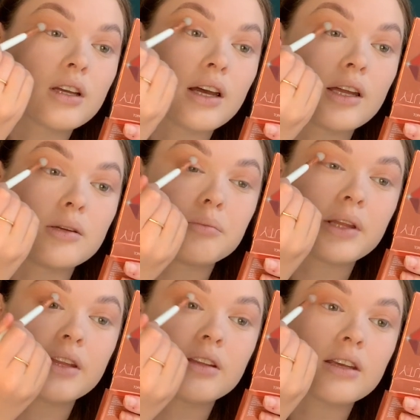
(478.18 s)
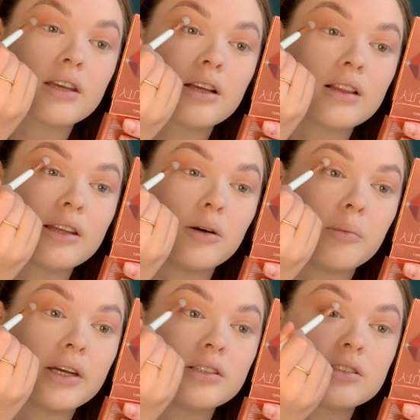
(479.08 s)
and blend it a little
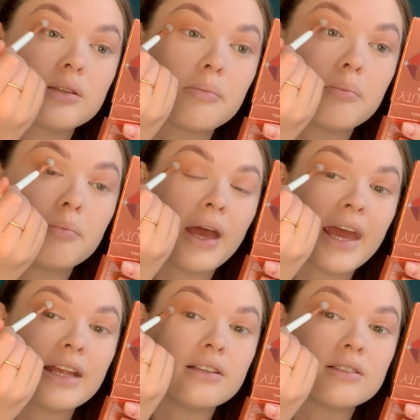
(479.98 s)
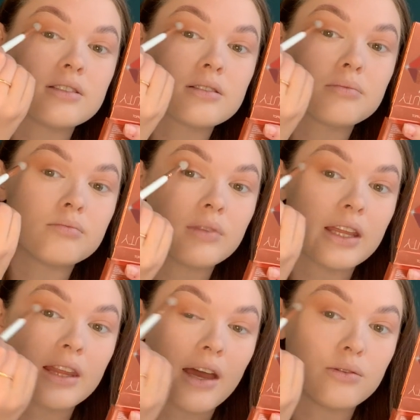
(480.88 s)
bit into the end, like
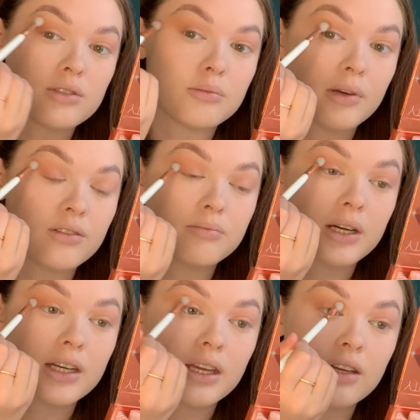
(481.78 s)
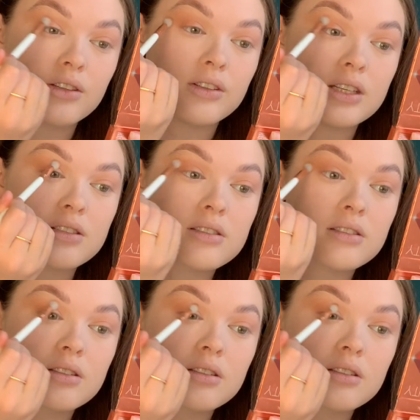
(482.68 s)
the outer bit of my crease.